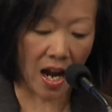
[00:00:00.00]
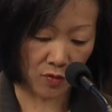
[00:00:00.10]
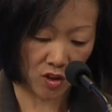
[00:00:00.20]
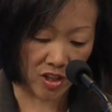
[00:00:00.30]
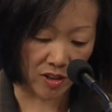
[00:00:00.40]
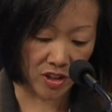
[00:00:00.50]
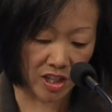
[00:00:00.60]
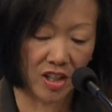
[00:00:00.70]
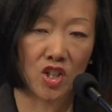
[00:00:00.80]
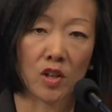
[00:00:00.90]
After
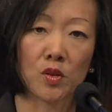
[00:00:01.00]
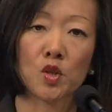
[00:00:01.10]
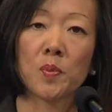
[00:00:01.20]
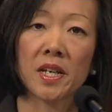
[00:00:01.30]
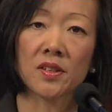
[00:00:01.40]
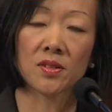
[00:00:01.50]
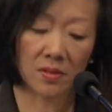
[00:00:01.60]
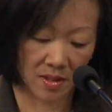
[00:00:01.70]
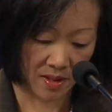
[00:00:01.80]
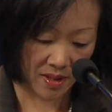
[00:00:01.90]
Secretary General
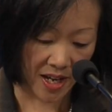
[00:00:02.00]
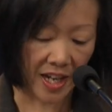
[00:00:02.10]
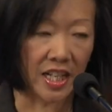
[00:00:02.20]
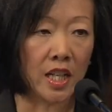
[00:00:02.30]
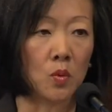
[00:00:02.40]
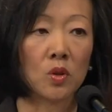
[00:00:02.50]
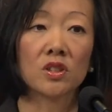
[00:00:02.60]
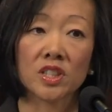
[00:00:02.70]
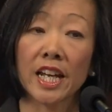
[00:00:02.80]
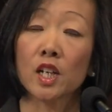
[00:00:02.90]
speaks, and he
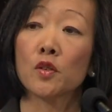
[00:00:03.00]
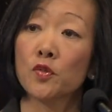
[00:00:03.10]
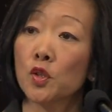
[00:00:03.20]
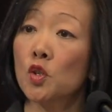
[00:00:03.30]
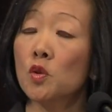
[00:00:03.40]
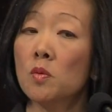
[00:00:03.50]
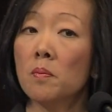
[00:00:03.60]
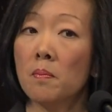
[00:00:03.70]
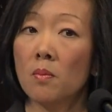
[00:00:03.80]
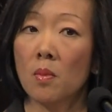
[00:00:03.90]
will take a few
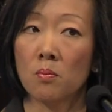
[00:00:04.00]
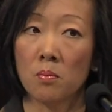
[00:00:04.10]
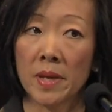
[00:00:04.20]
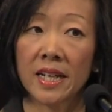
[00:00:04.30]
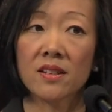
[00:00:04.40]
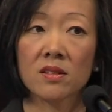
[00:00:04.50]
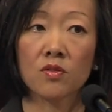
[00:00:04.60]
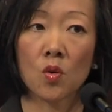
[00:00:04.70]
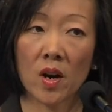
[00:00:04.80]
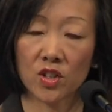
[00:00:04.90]
minutes
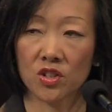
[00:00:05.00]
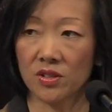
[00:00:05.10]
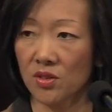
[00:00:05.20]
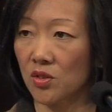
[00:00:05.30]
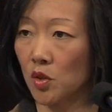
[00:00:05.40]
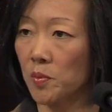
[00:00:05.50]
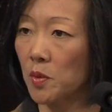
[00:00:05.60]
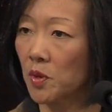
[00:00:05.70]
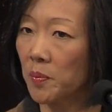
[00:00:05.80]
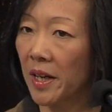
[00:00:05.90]
of questions, so
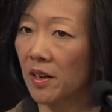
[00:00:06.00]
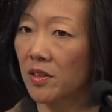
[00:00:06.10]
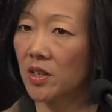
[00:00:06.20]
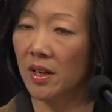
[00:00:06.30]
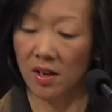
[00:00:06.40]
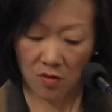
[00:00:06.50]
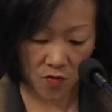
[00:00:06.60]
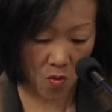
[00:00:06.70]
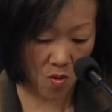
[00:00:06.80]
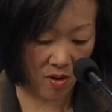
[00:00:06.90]
be prepared
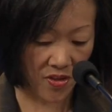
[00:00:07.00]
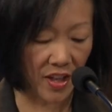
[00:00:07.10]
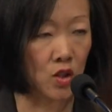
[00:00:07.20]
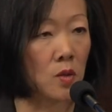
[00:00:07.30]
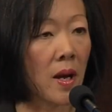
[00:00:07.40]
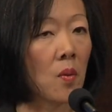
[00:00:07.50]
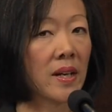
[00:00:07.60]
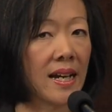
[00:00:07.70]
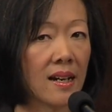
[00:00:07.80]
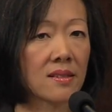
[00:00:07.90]
for things you might
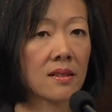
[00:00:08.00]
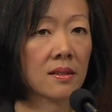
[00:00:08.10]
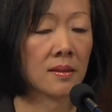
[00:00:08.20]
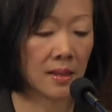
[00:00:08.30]
want to ask.